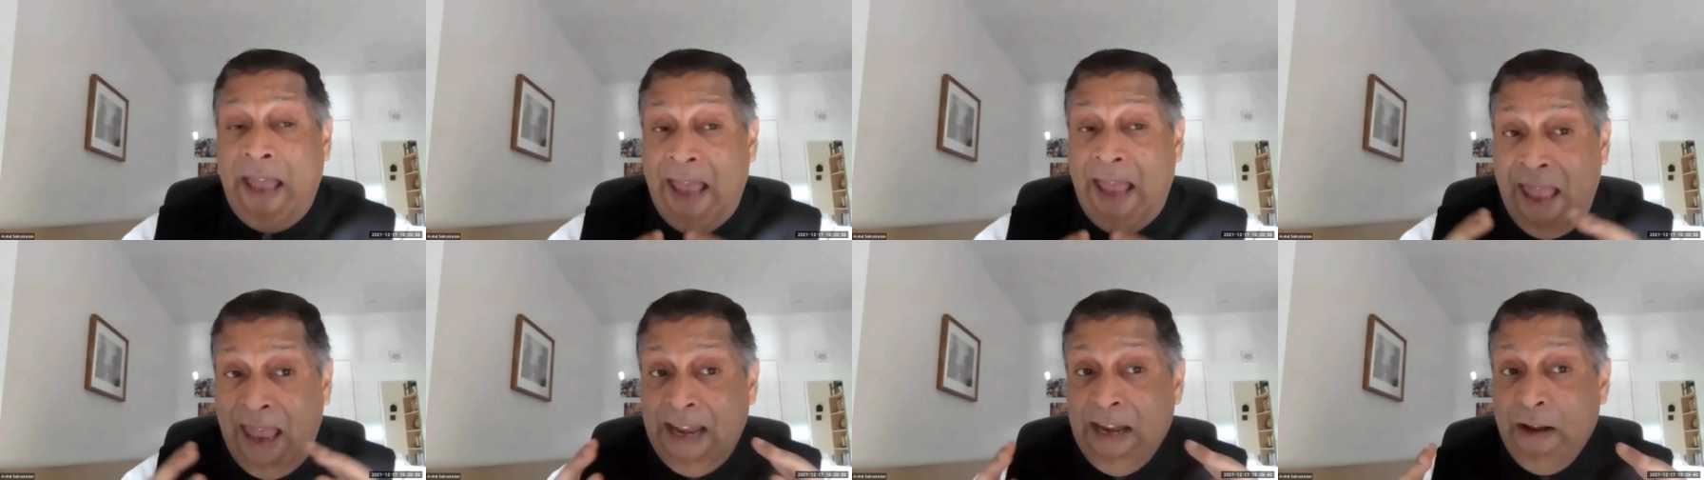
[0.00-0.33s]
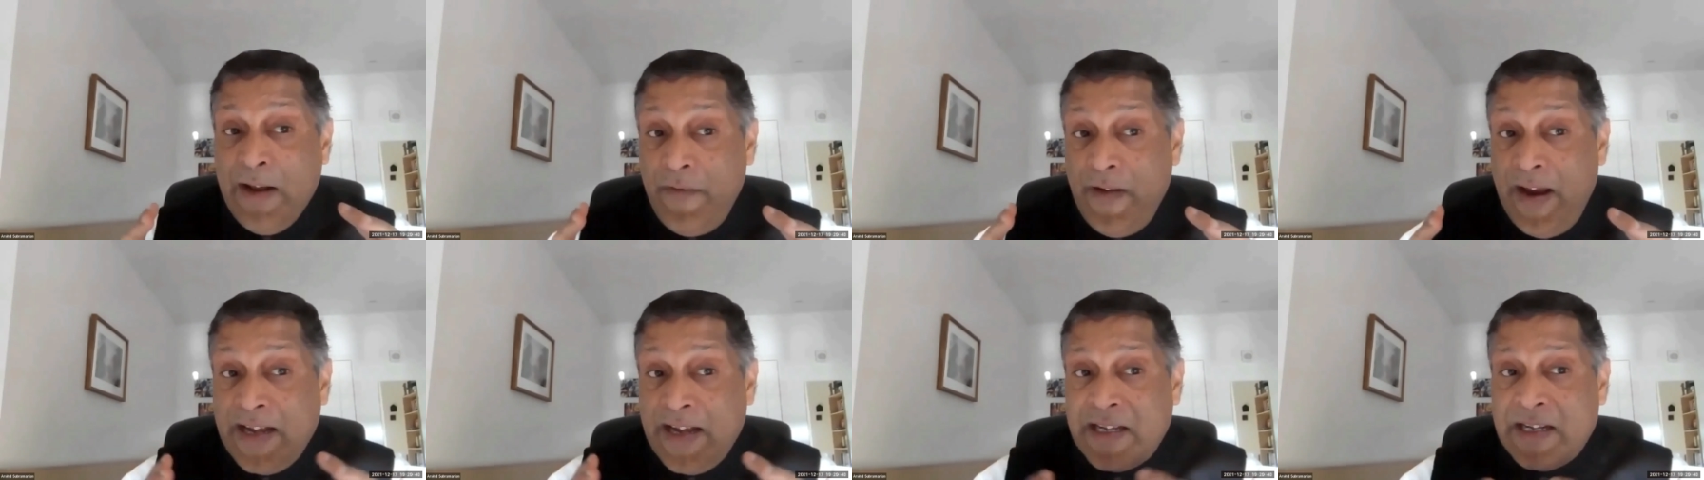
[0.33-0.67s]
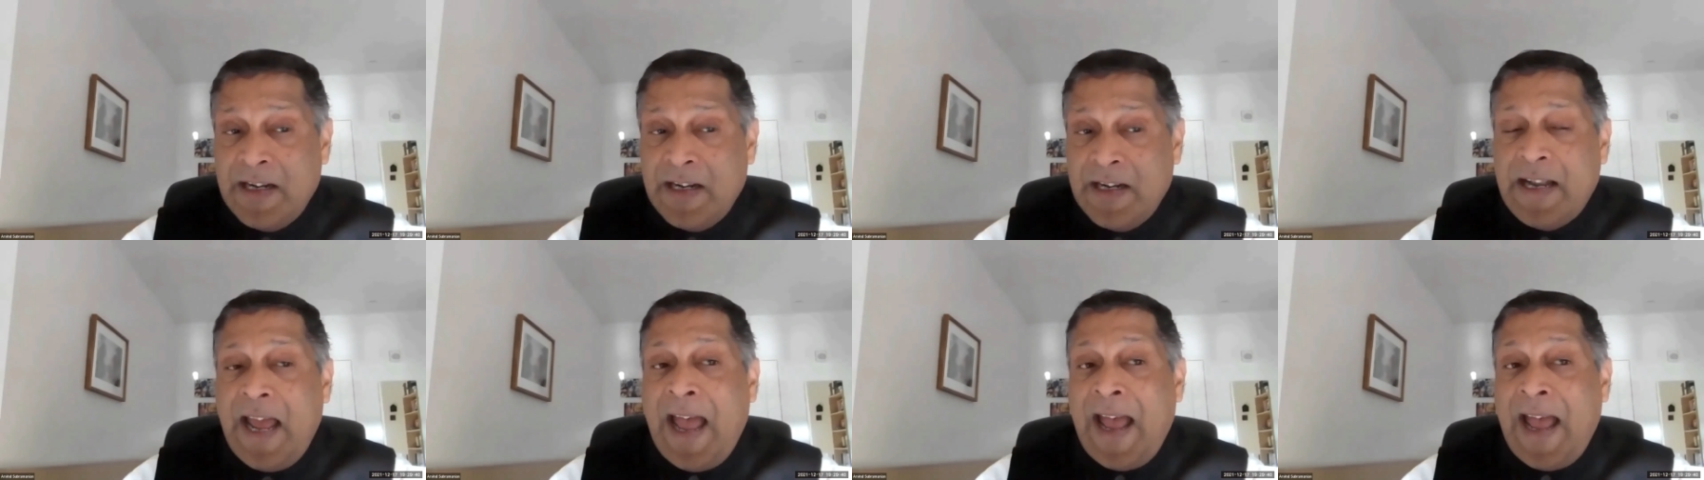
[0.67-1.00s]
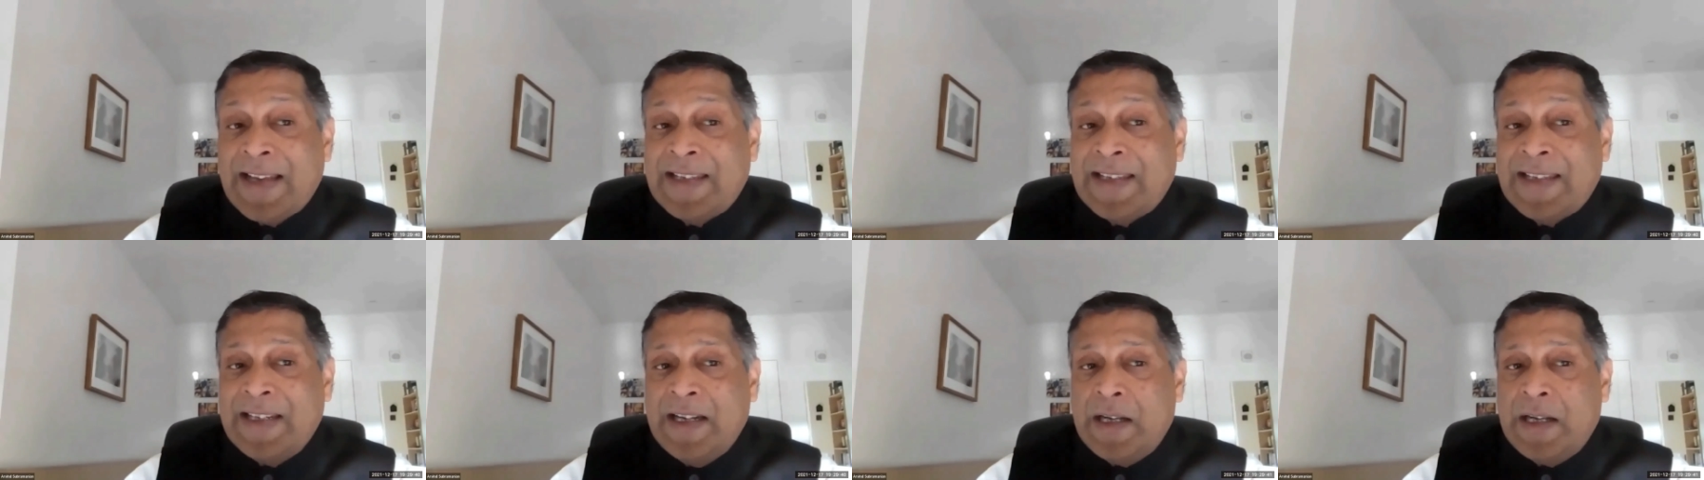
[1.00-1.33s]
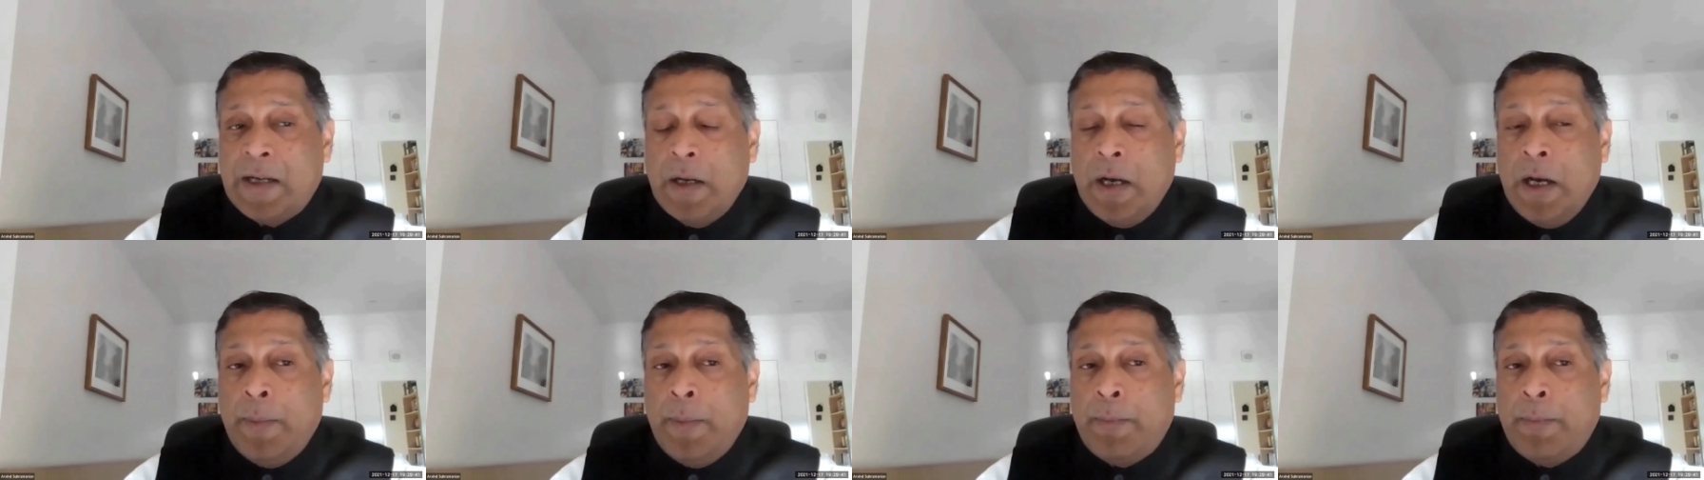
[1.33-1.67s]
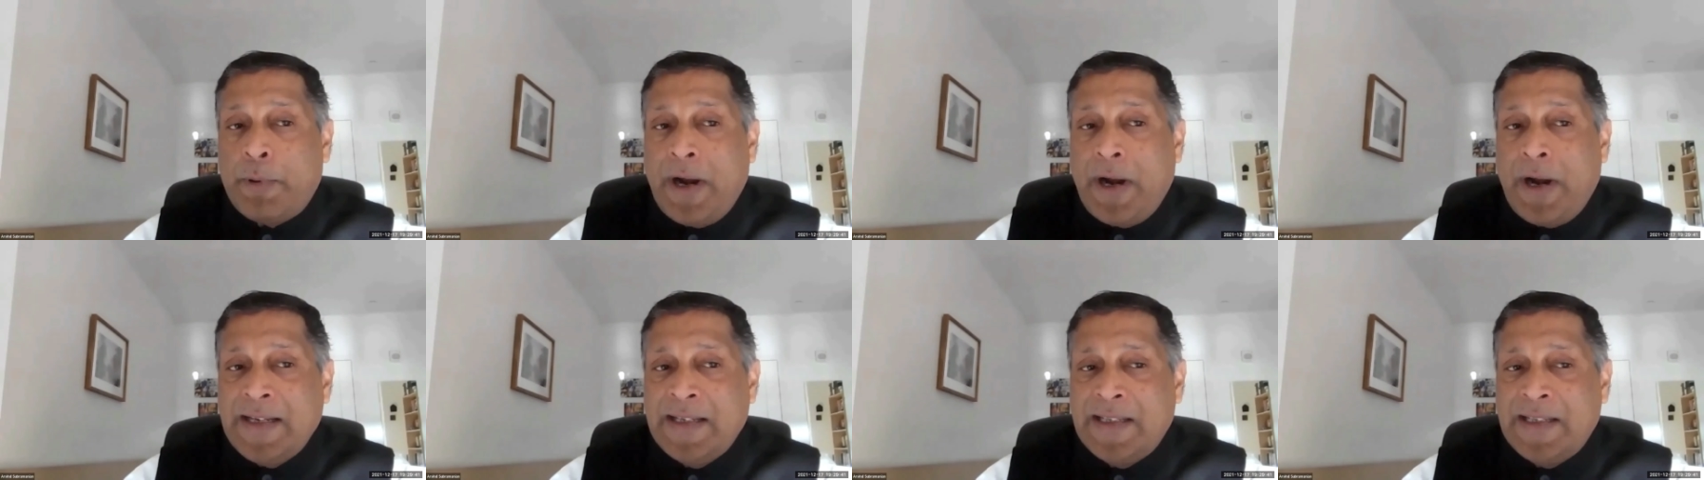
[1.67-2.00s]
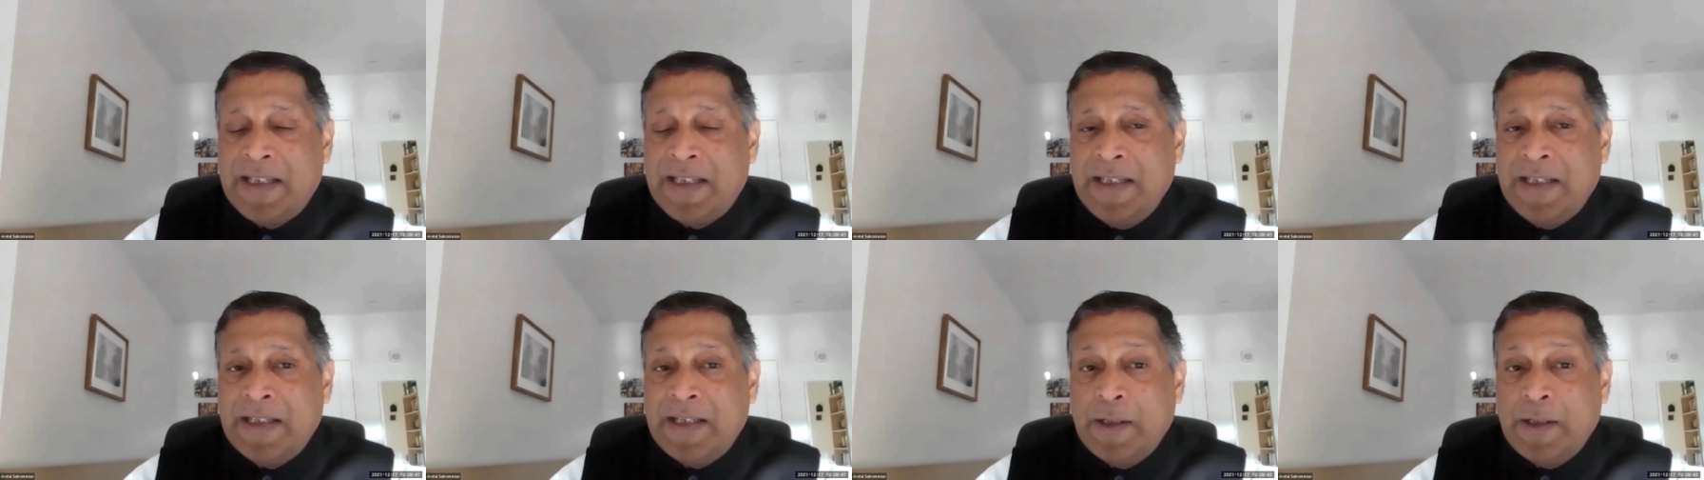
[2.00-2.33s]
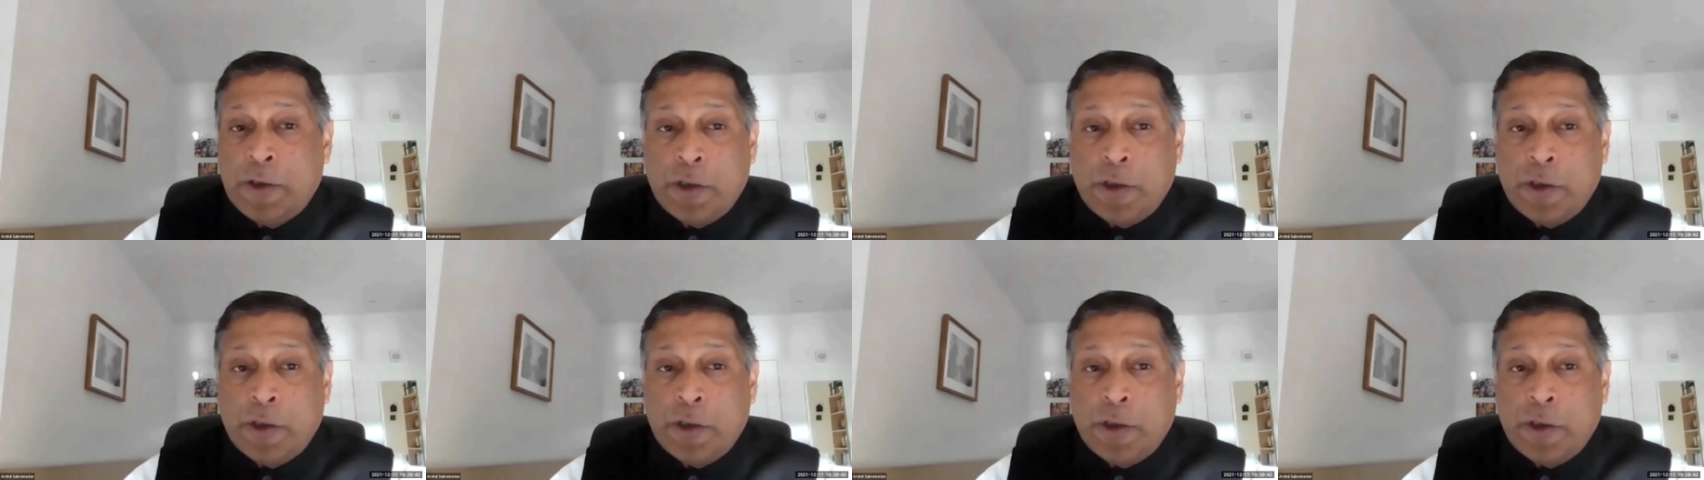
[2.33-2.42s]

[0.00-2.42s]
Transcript: elevated asset prices,